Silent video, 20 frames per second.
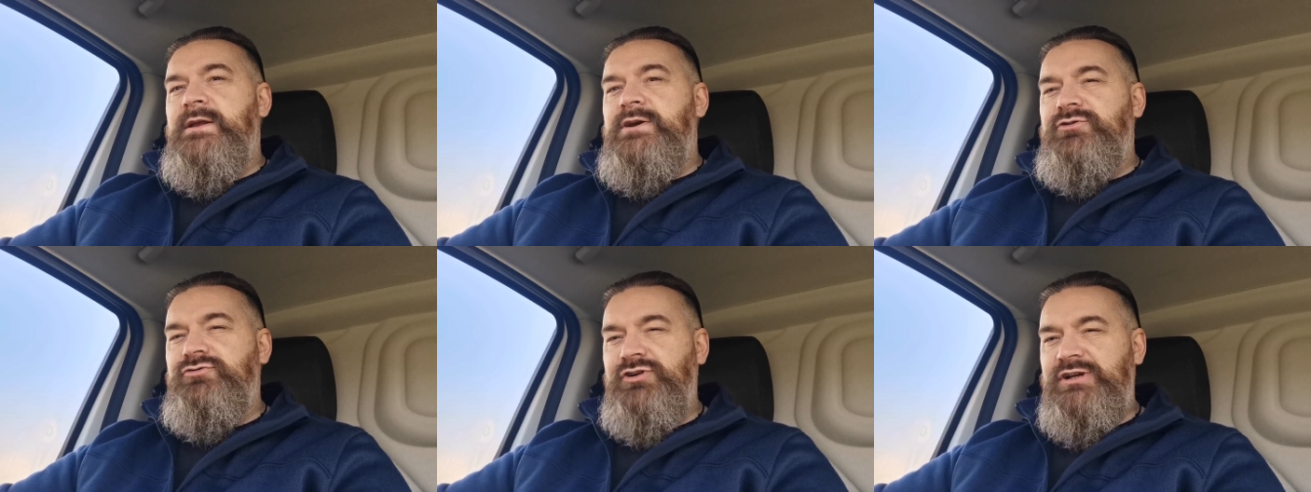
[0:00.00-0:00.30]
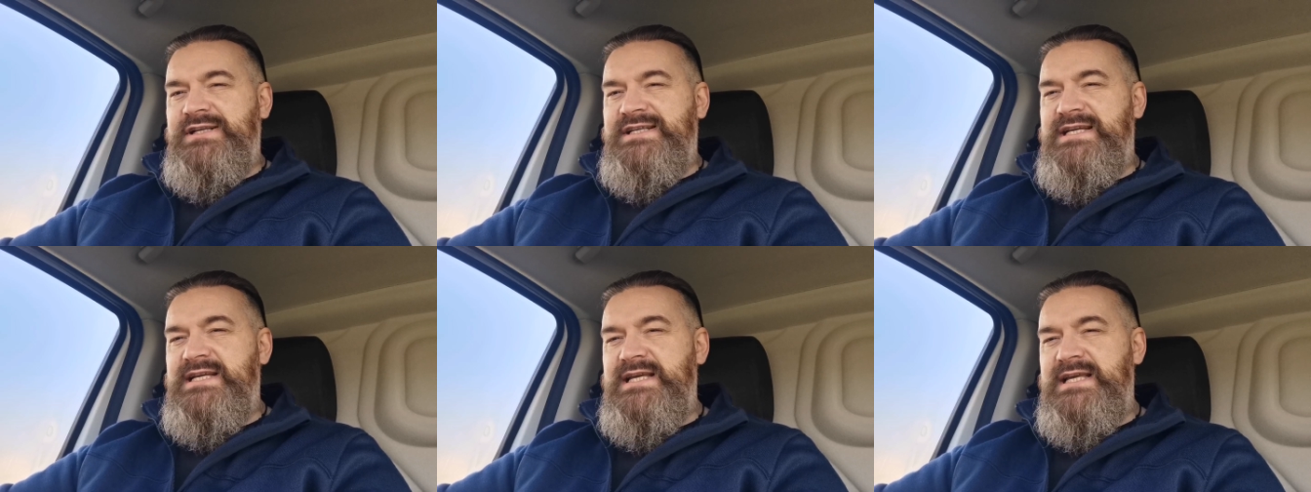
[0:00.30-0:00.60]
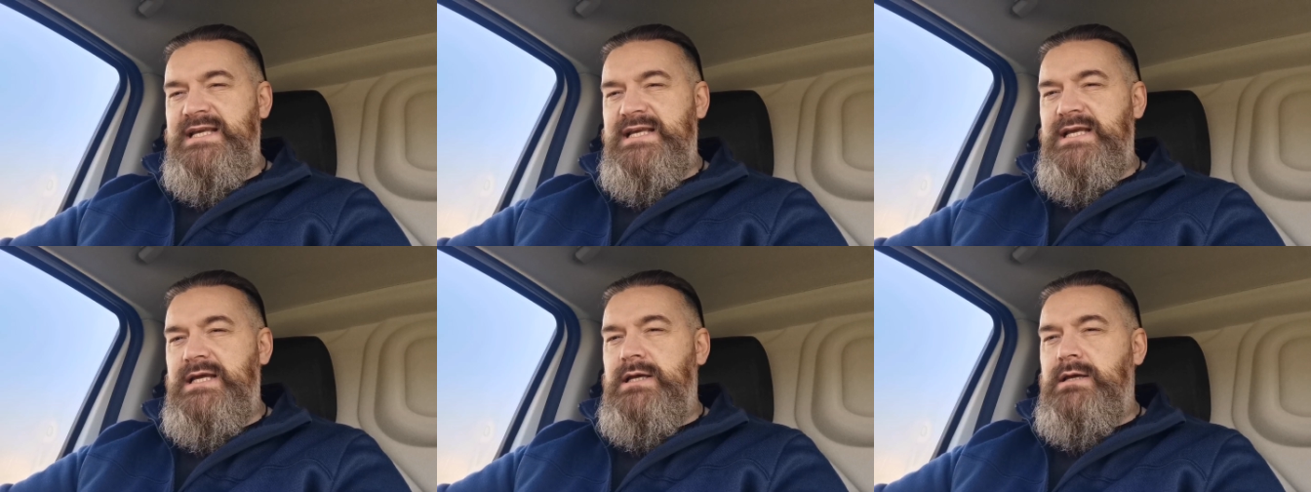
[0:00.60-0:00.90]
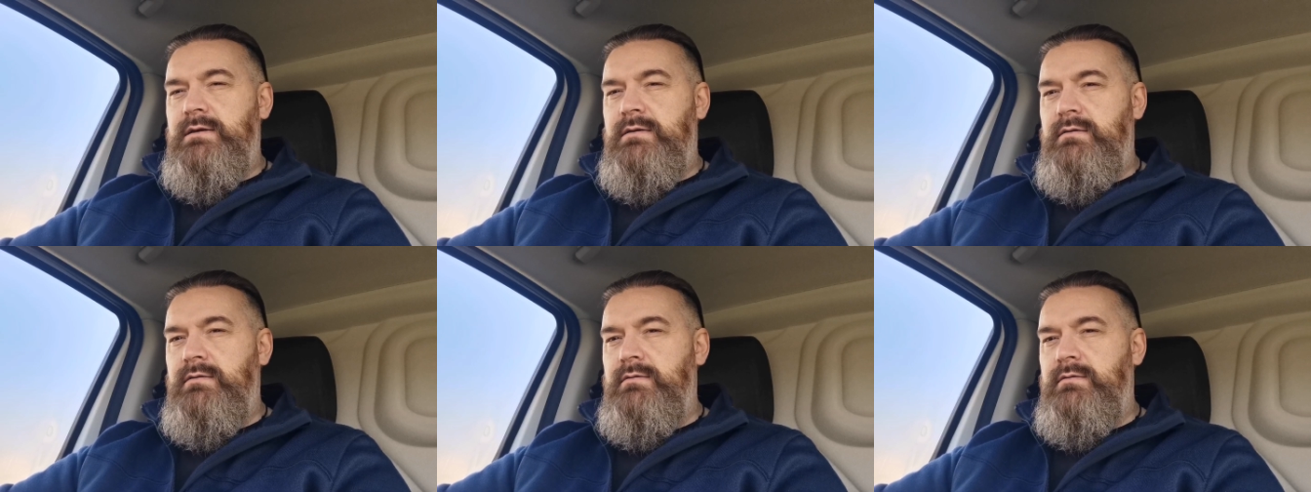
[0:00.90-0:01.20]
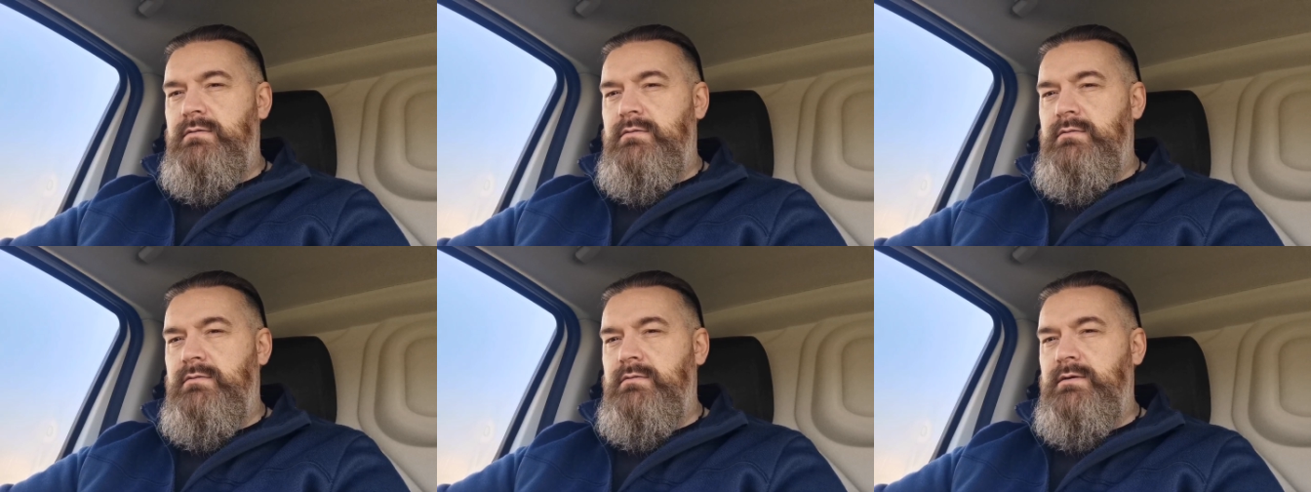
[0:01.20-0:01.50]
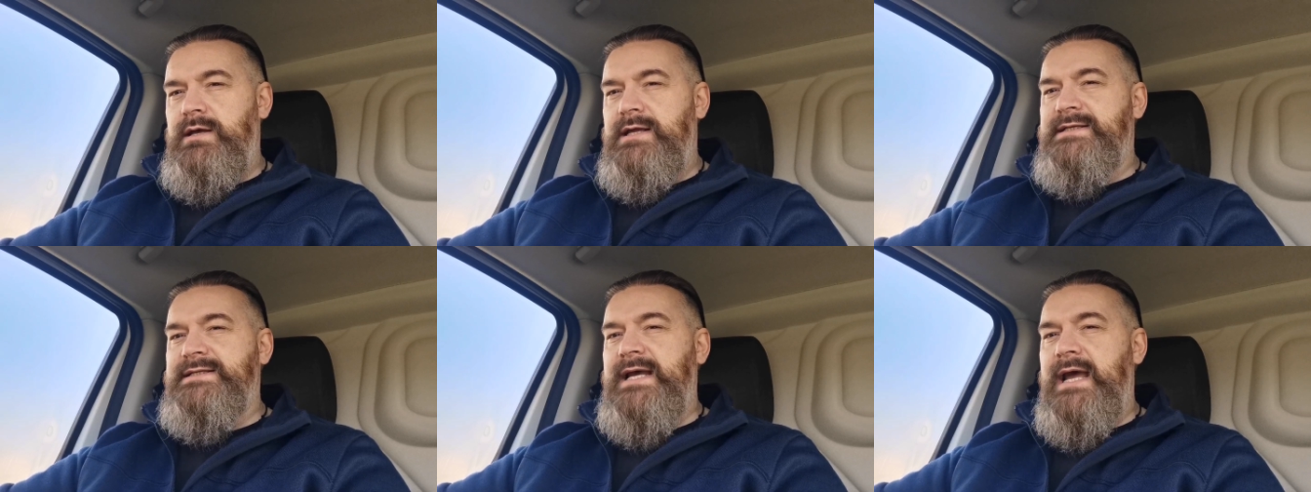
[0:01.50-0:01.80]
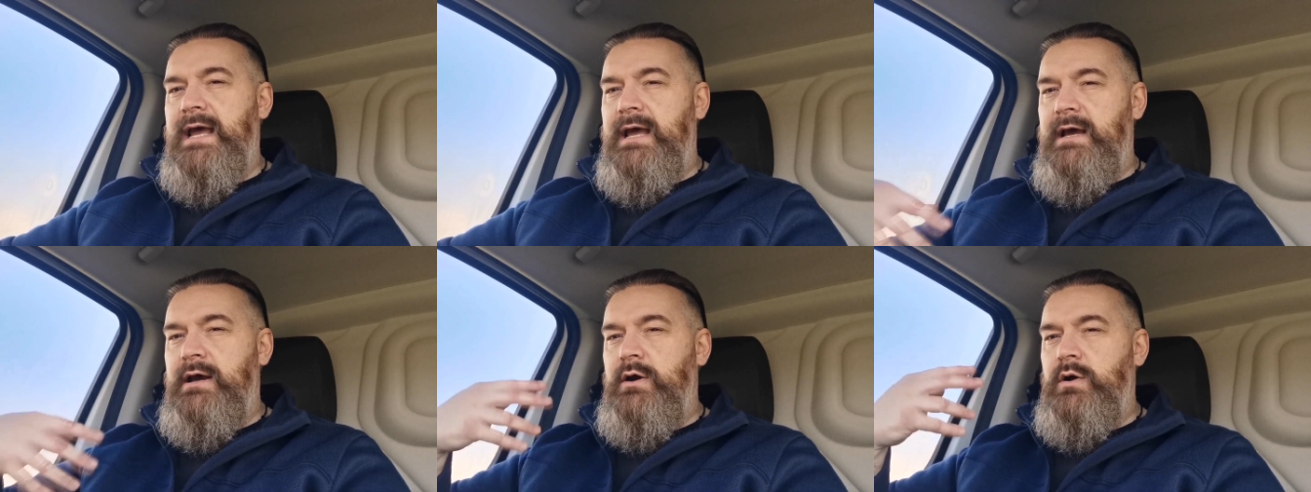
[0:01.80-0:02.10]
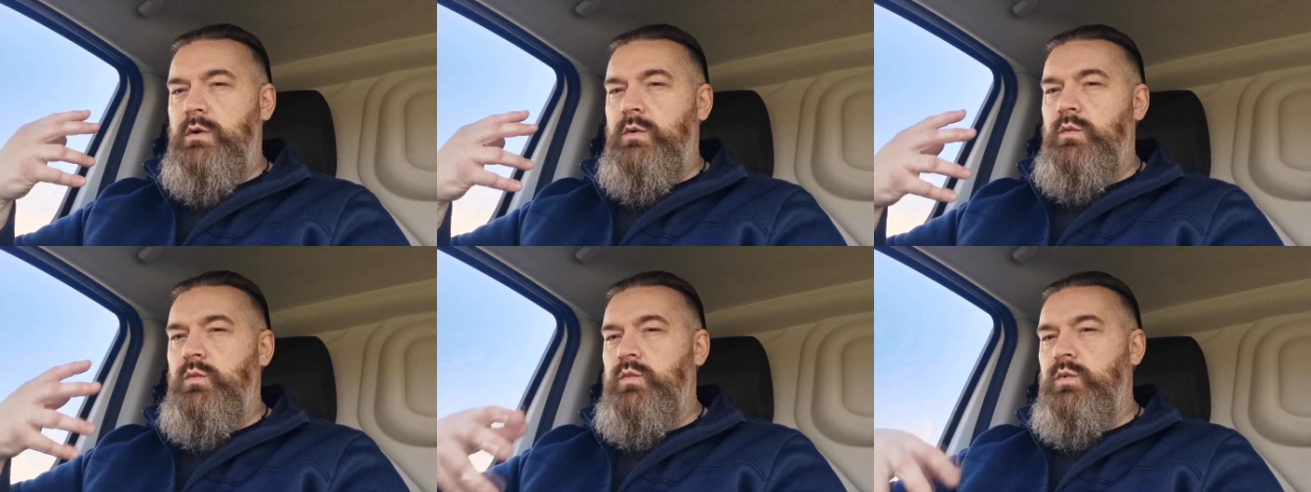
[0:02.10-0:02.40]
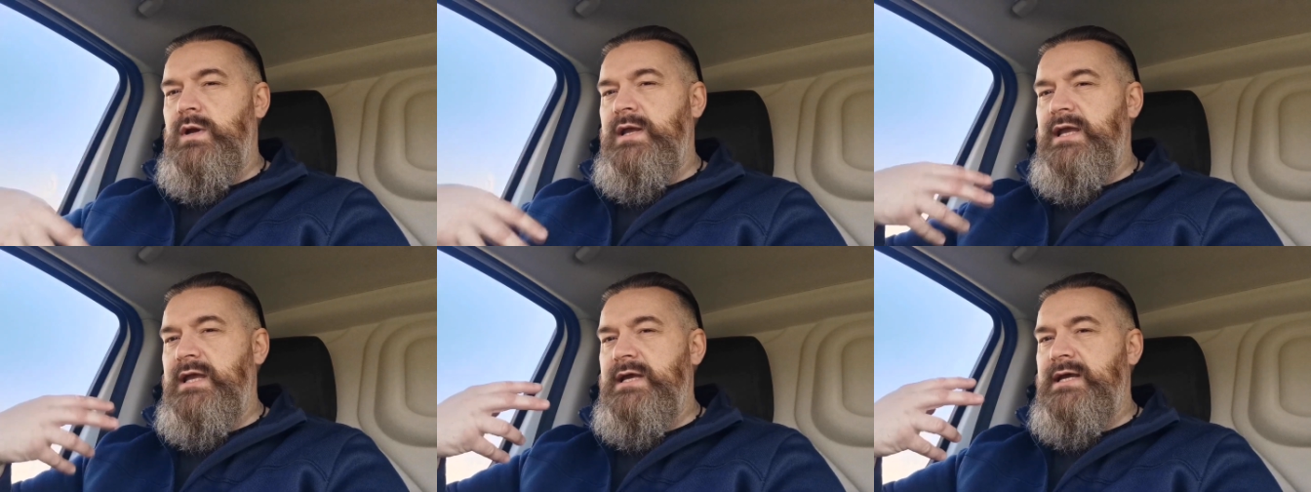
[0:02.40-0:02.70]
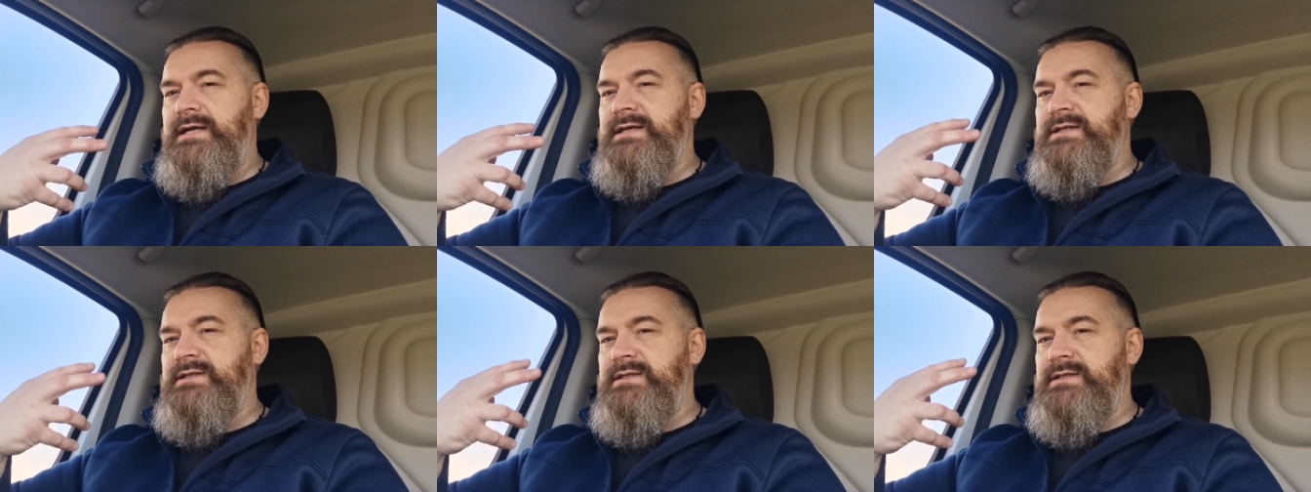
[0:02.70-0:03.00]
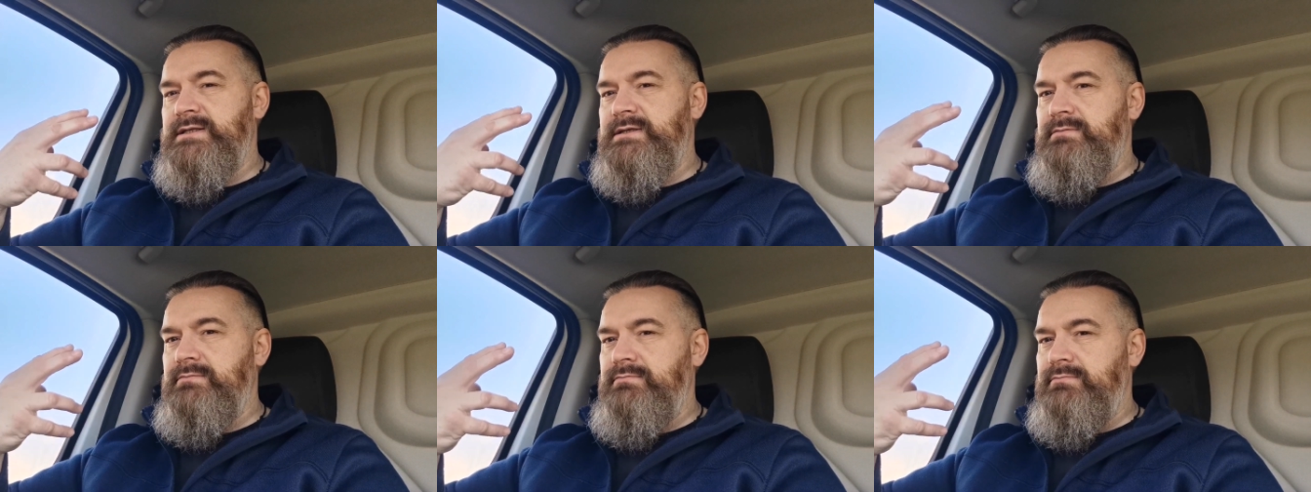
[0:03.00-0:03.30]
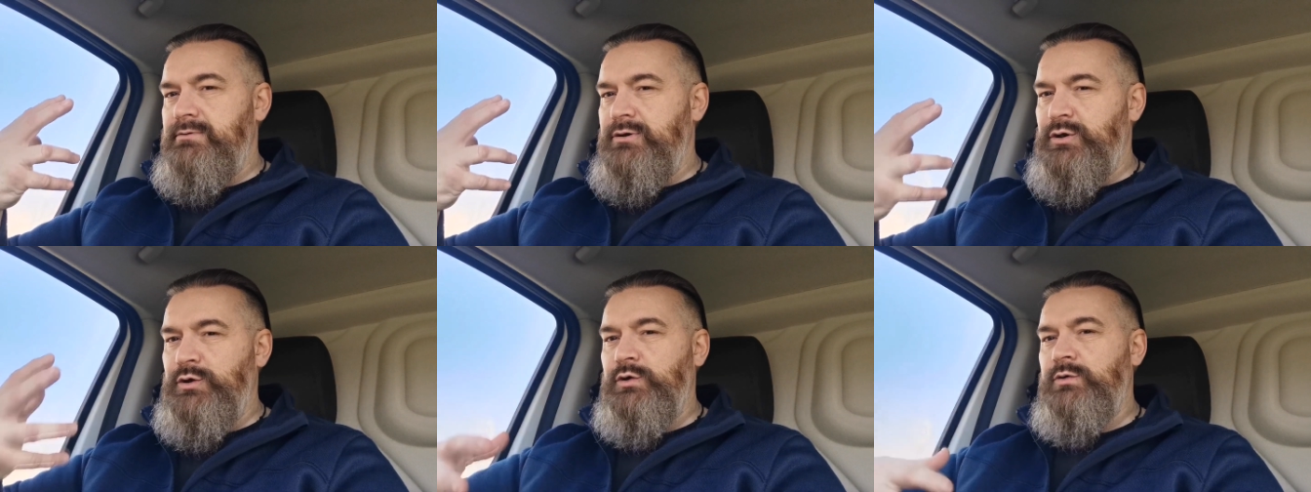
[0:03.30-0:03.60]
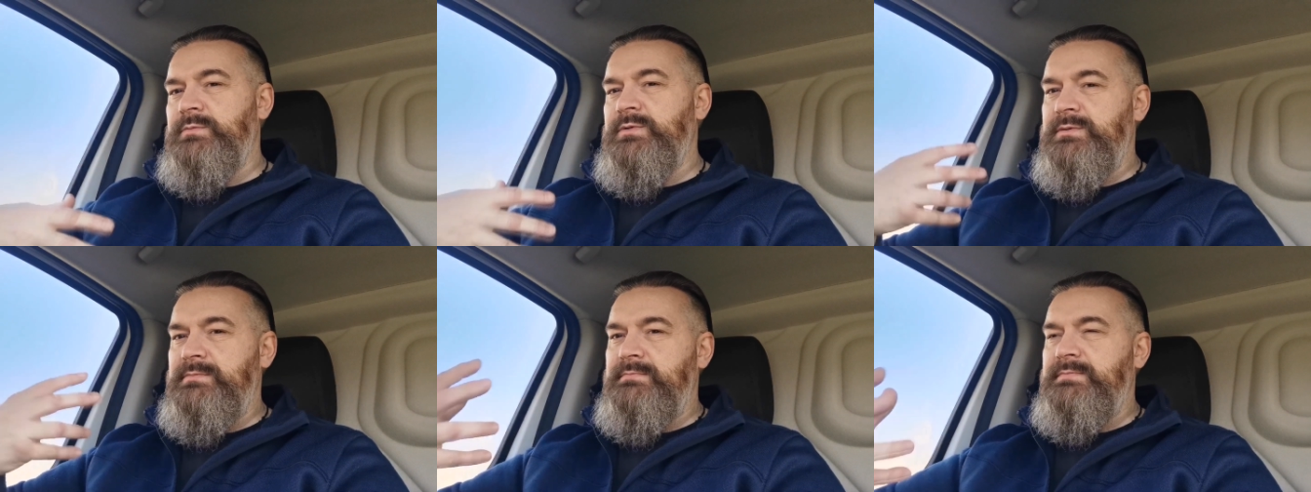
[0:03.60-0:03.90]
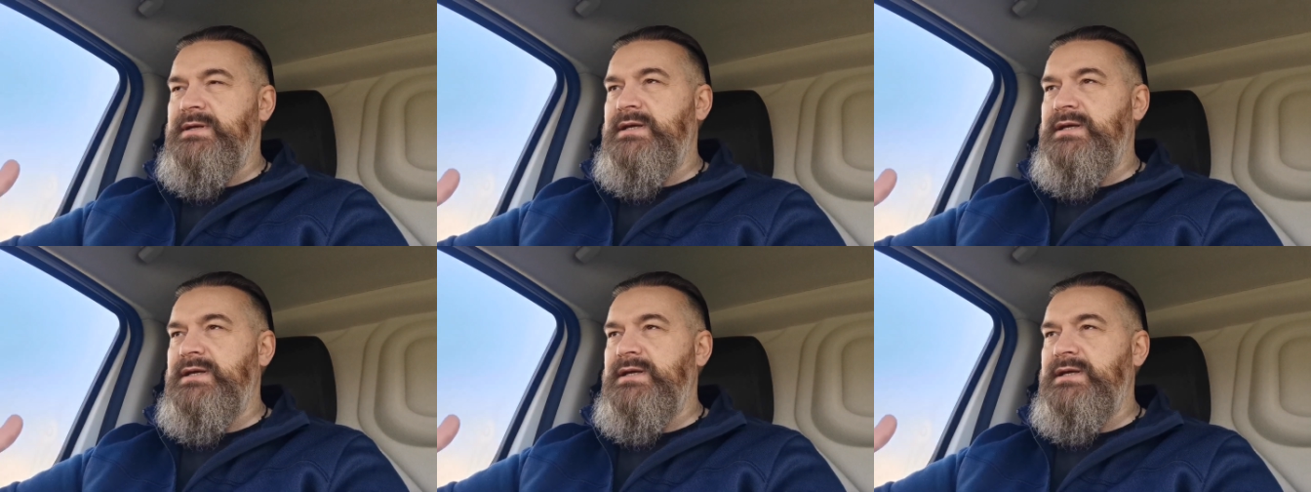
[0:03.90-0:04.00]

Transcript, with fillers: critique and how we as human